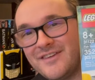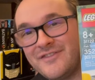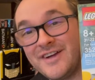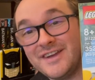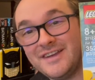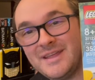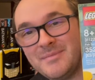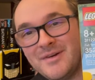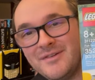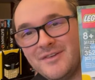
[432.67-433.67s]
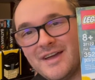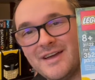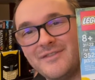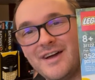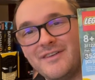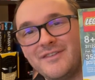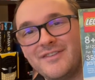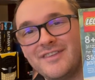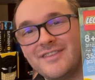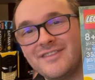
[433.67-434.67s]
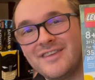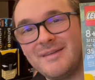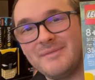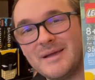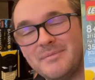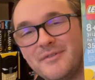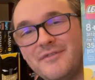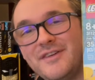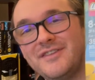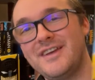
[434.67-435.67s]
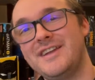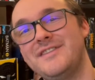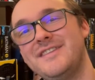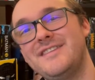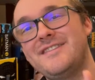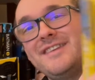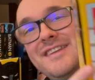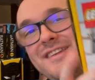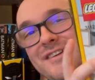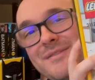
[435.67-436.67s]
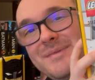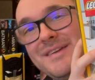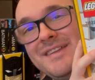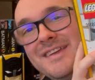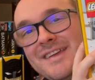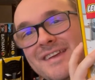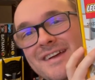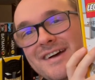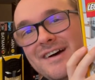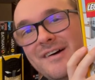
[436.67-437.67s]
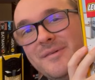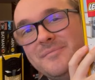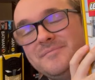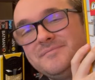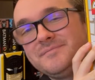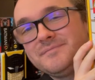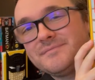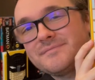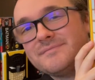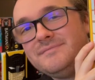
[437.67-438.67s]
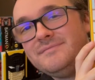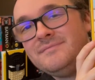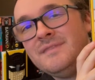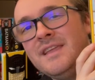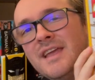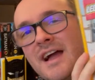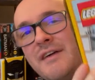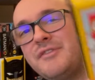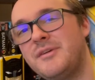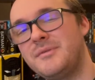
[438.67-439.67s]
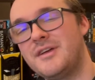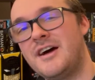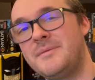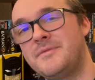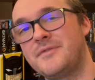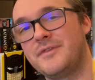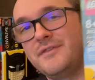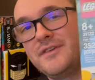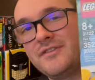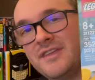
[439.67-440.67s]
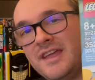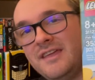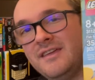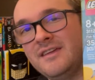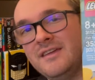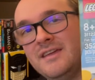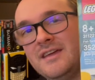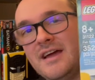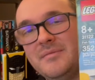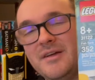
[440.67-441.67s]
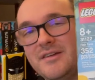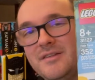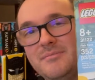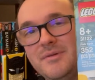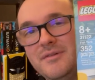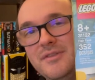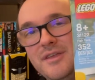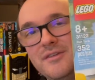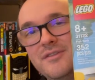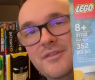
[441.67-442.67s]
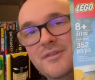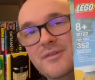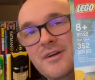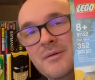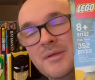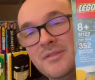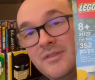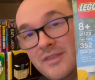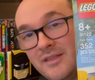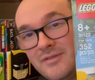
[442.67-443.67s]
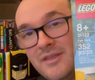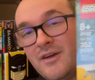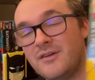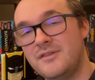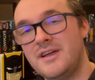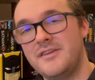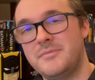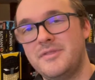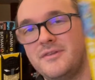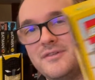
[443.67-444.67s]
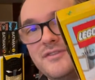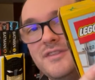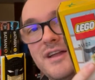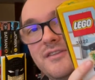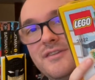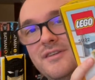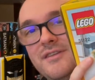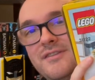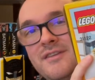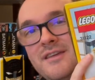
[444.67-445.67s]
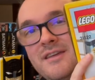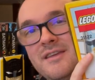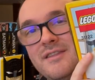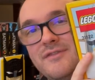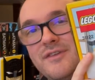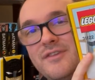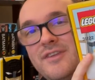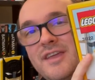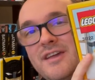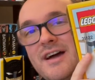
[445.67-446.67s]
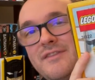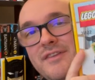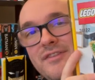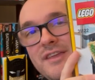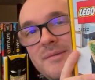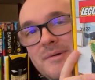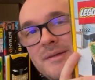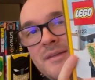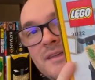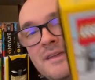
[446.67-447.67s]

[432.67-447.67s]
Finding Nemo. You have obviously the same type of fish kind of in this scene here, but yeah, obviously I'm gonna opt for the fish tank. I'm not gonna build the other two. I mean, they are nice, but they're just not as good as the fish tank, obviously. But